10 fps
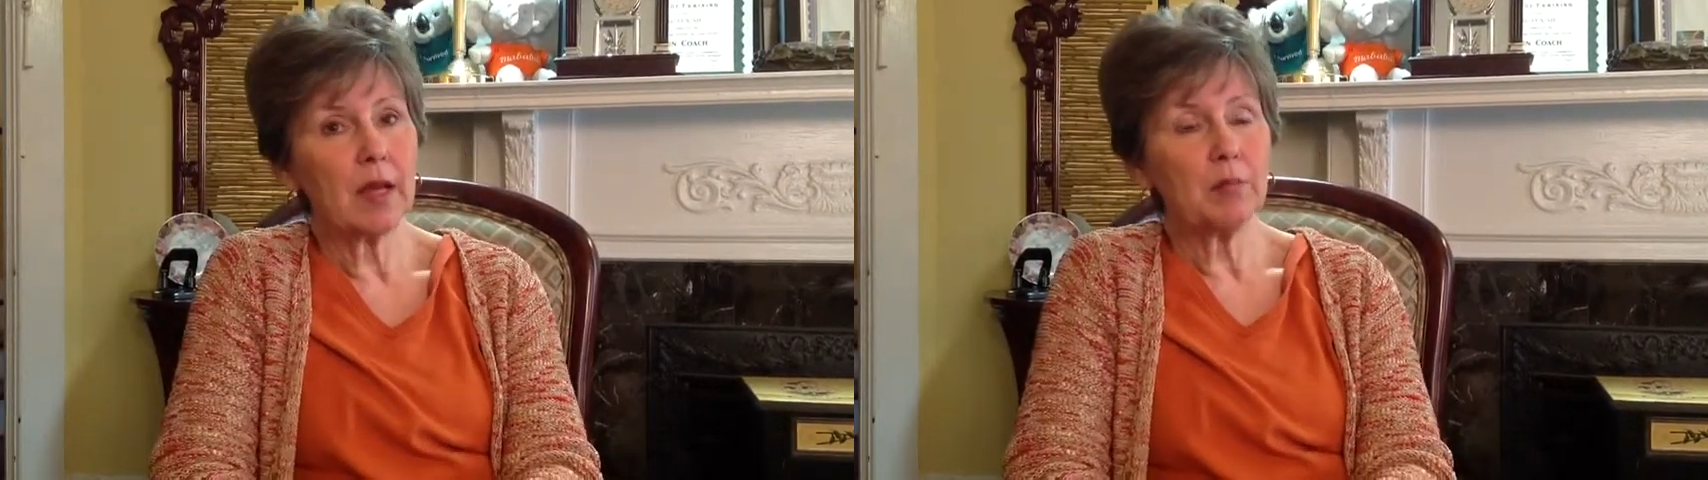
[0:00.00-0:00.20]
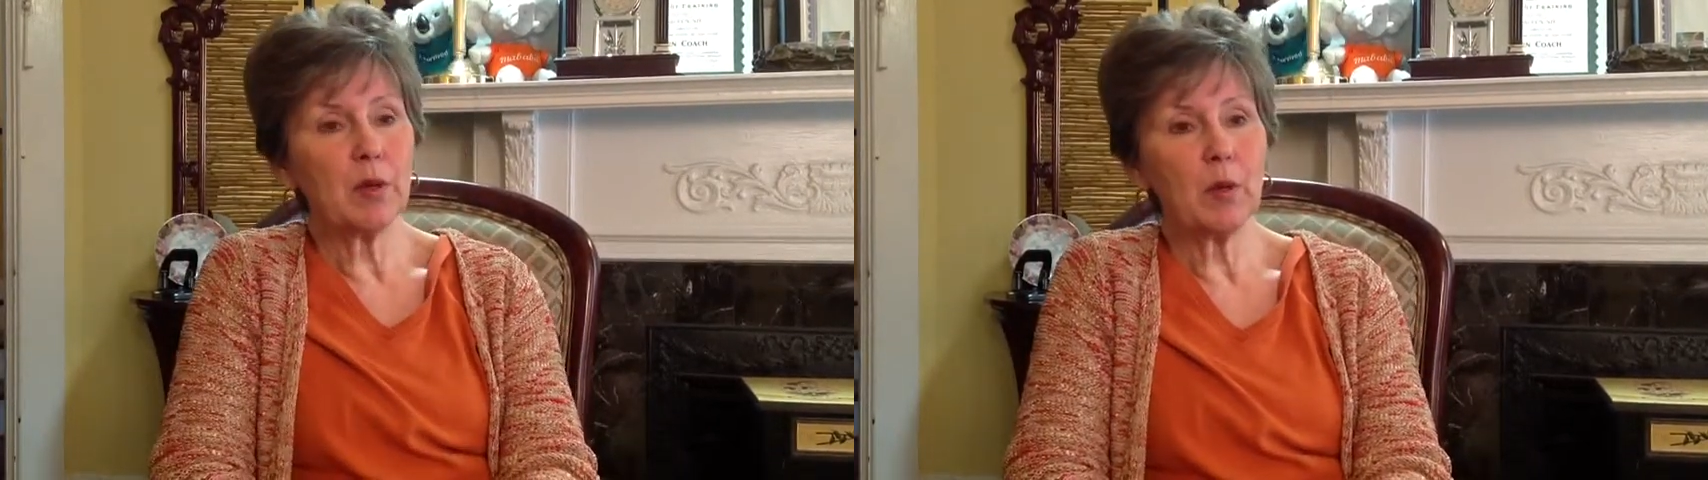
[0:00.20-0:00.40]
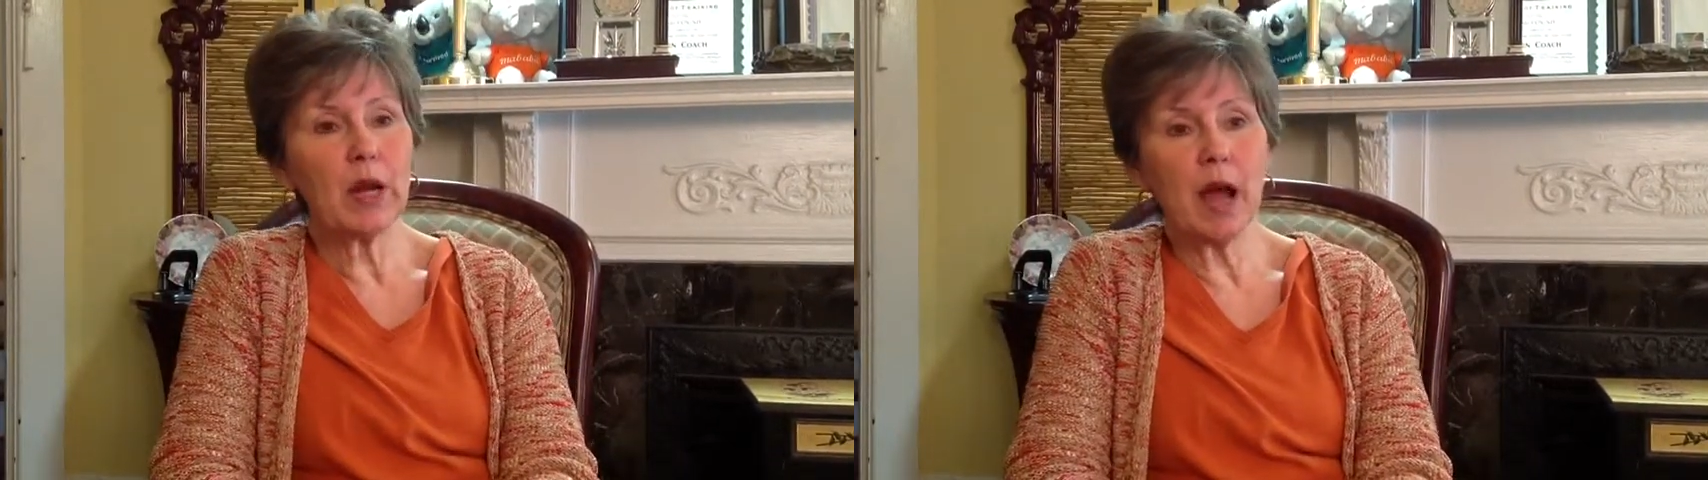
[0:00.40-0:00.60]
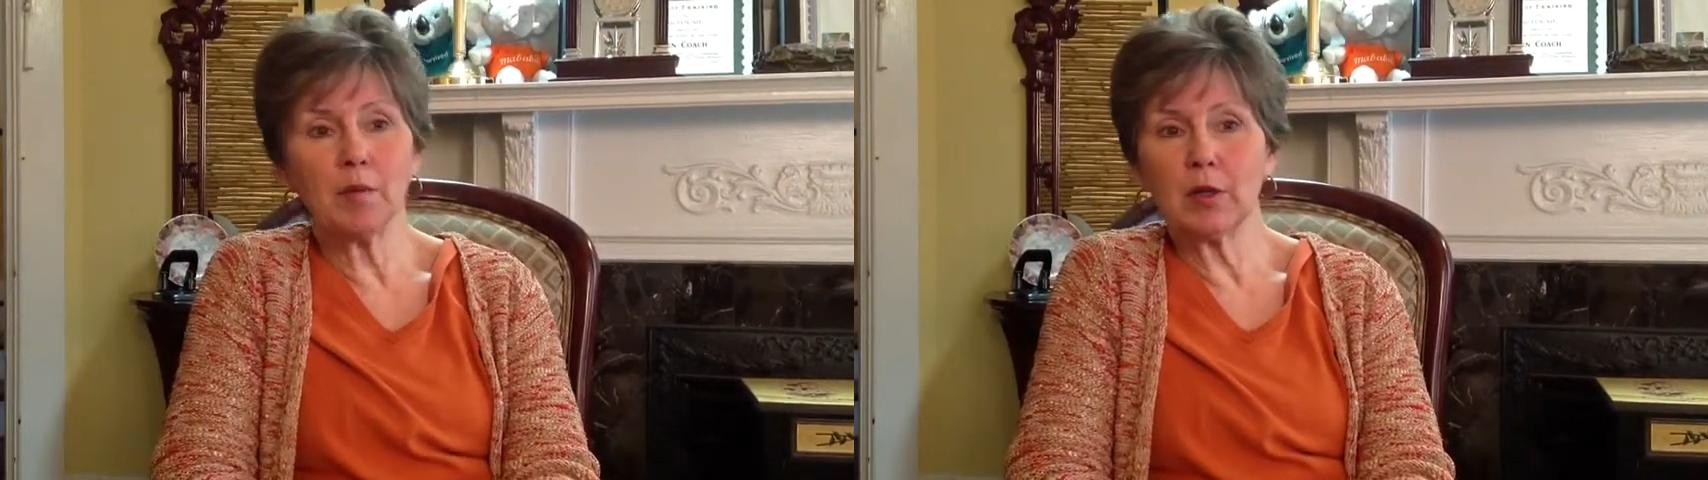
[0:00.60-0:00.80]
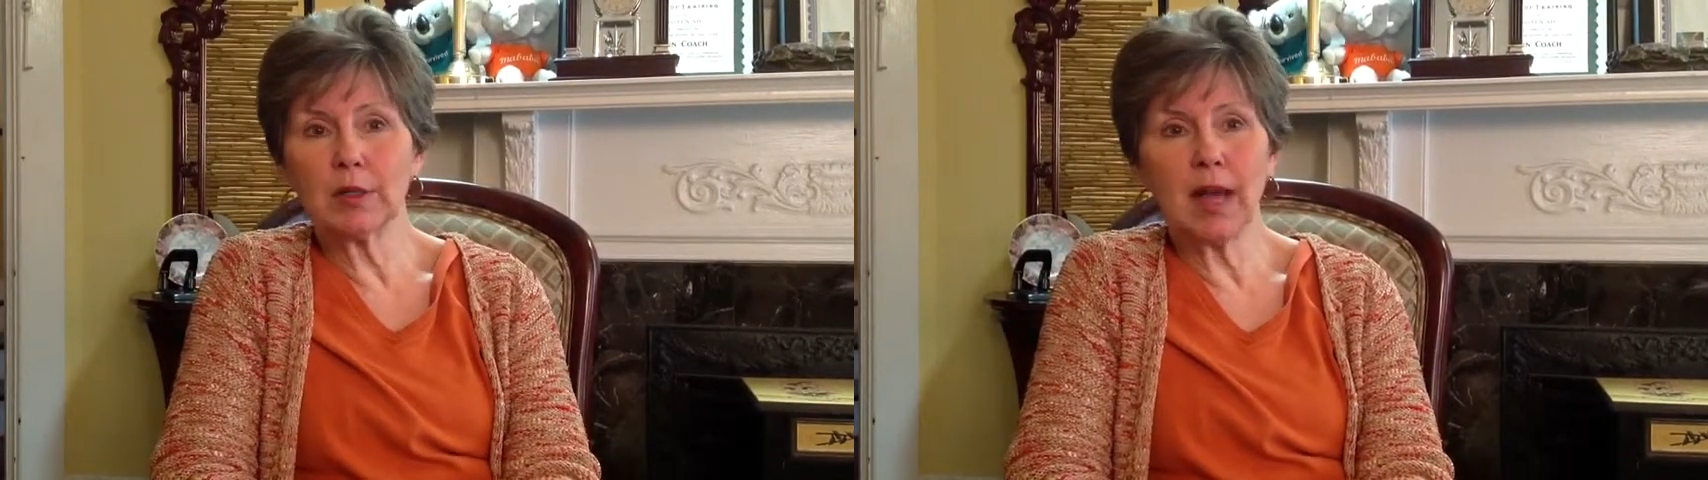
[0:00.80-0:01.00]
but when
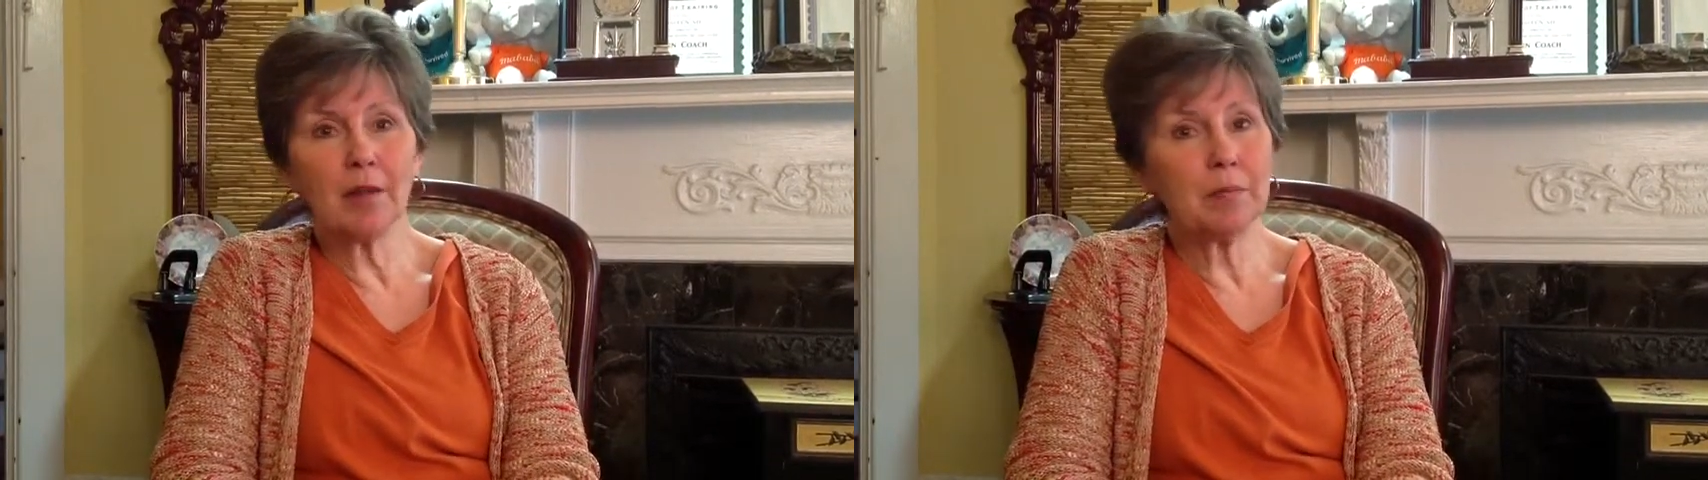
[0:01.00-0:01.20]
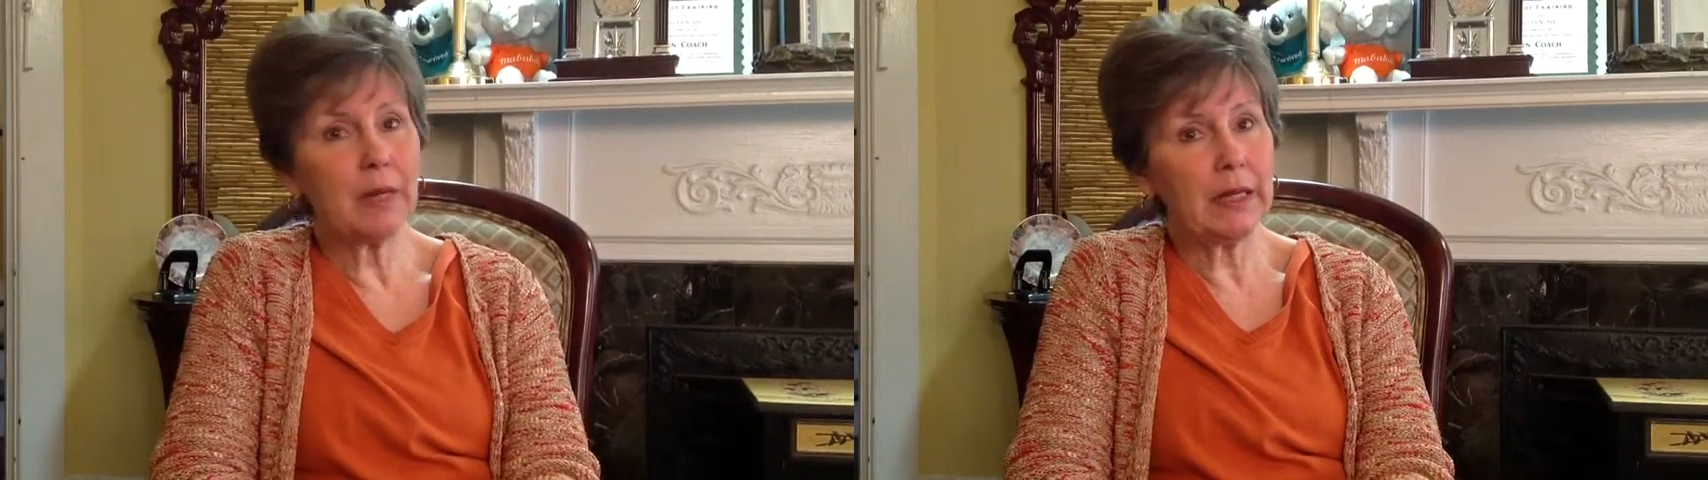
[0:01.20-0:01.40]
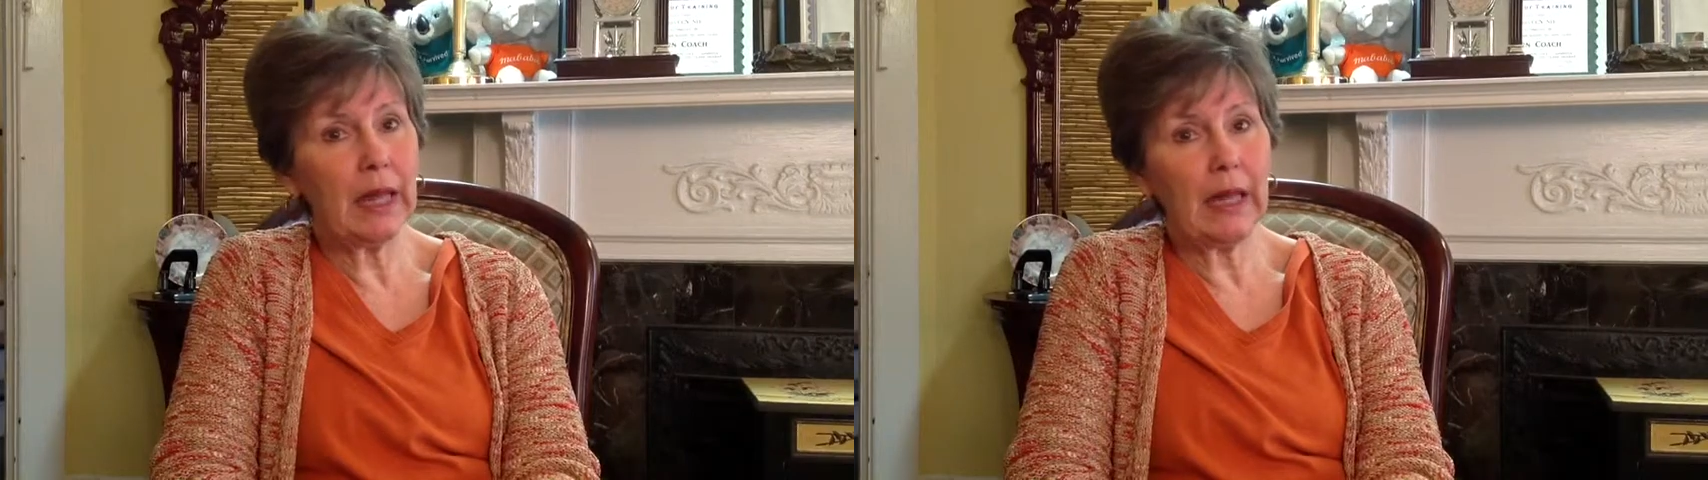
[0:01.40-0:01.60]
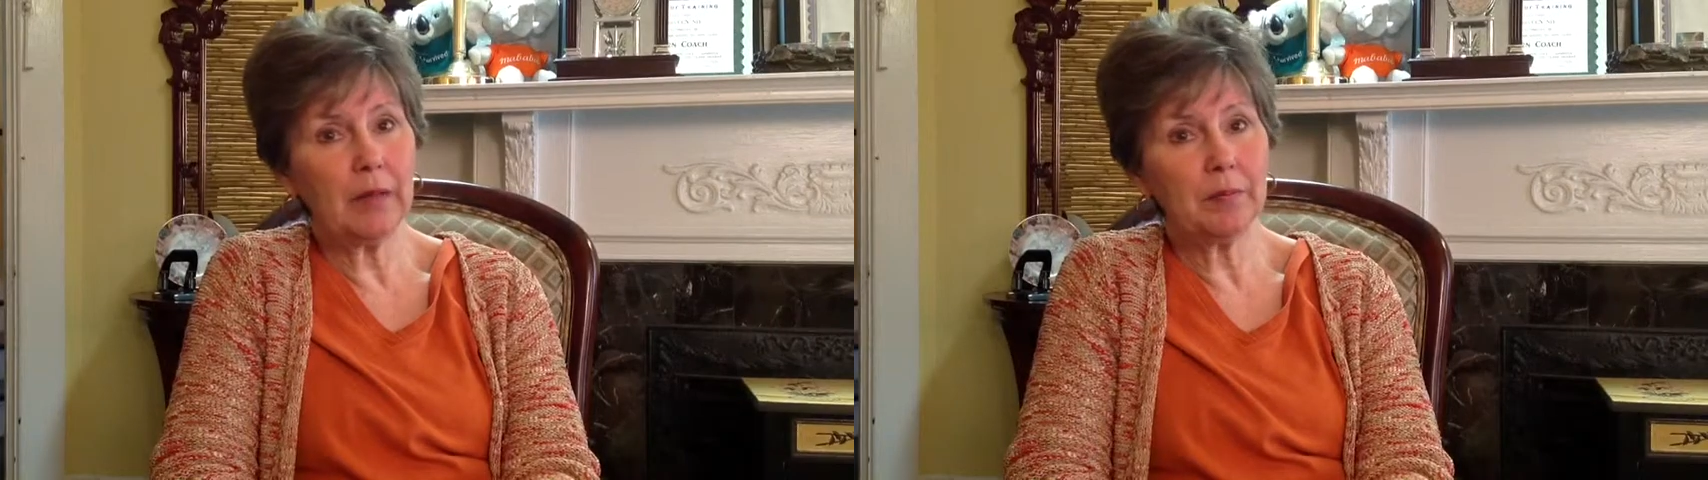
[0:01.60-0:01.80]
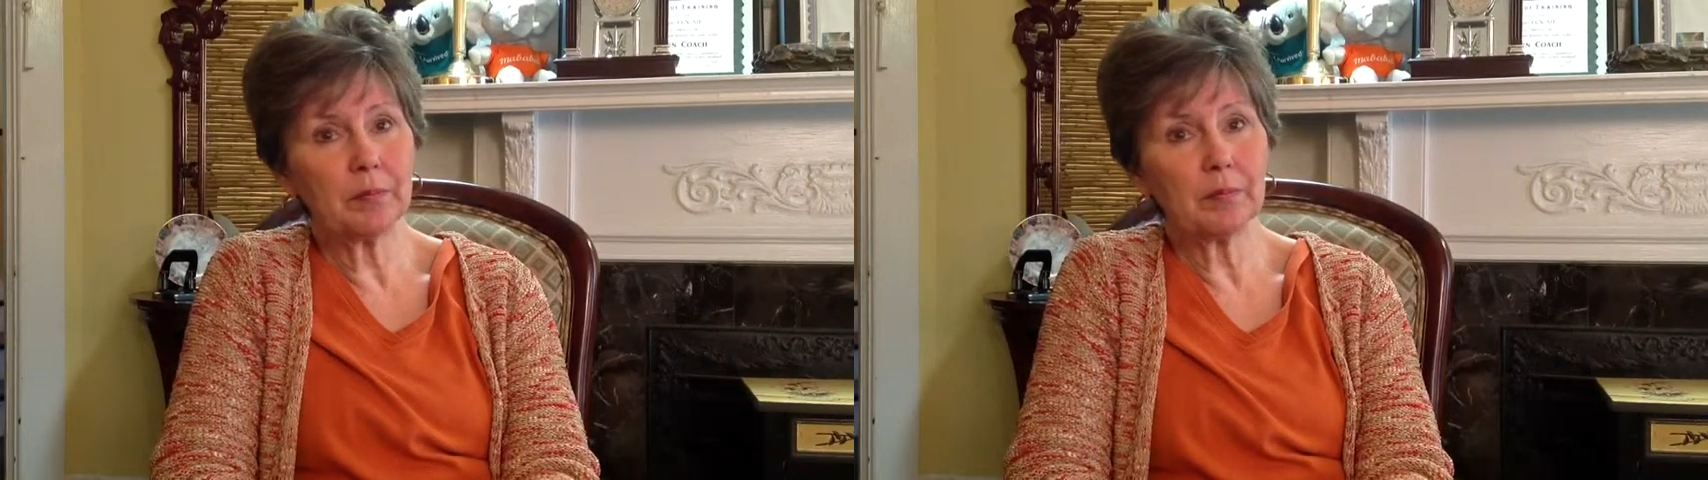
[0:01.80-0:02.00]
I'm on top of my
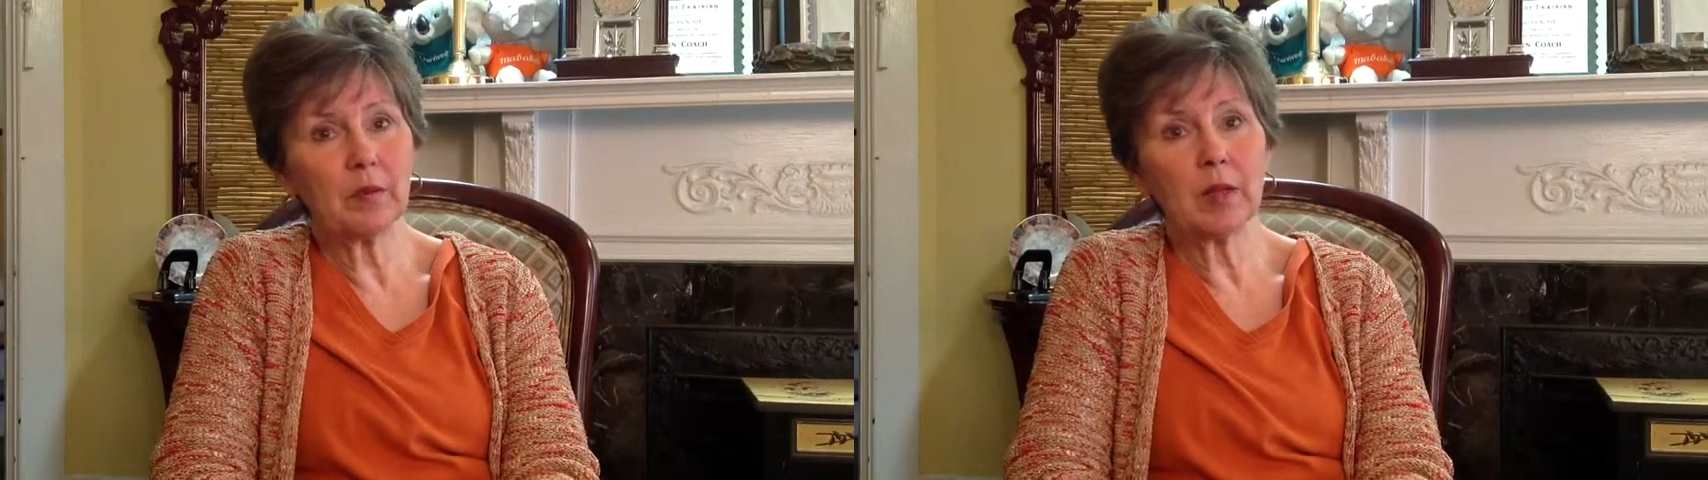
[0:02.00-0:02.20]
game,